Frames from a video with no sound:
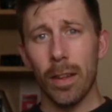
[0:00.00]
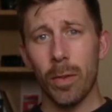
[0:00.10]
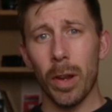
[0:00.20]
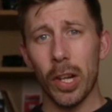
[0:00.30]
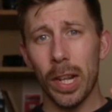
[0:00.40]

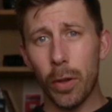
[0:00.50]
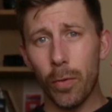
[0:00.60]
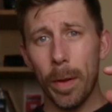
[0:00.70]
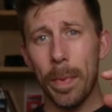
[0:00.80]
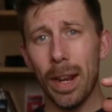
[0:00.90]
to actually
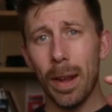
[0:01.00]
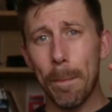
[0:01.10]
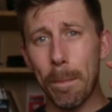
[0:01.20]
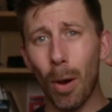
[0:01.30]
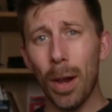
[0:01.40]
grip in and
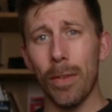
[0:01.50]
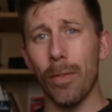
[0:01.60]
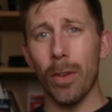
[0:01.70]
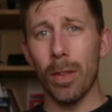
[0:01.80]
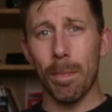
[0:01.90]
bite
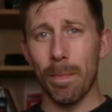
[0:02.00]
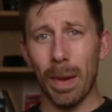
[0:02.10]
through